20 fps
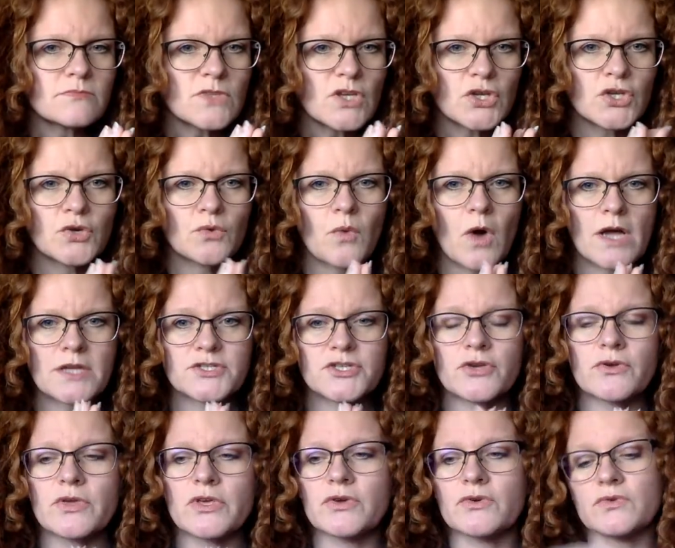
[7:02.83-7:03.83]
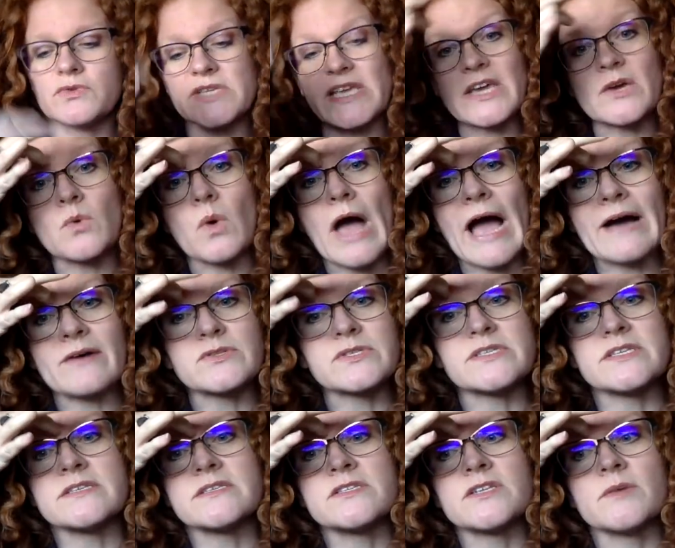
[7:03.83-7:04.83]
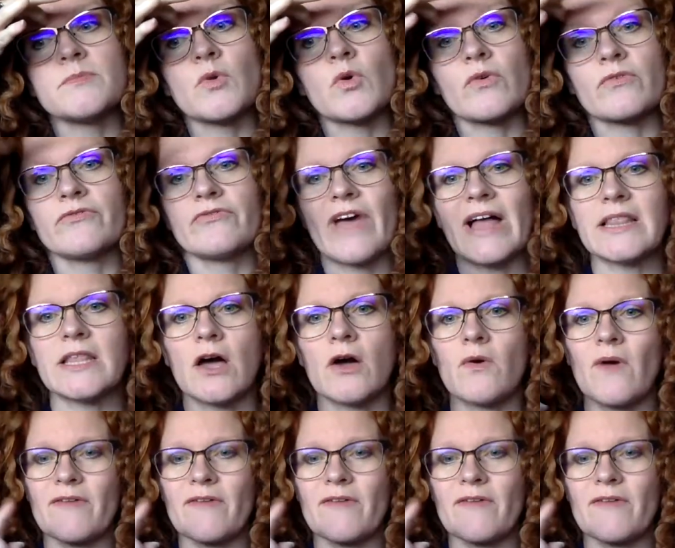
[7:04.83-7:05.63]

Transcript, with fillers: you want to use Equal House System or Velo,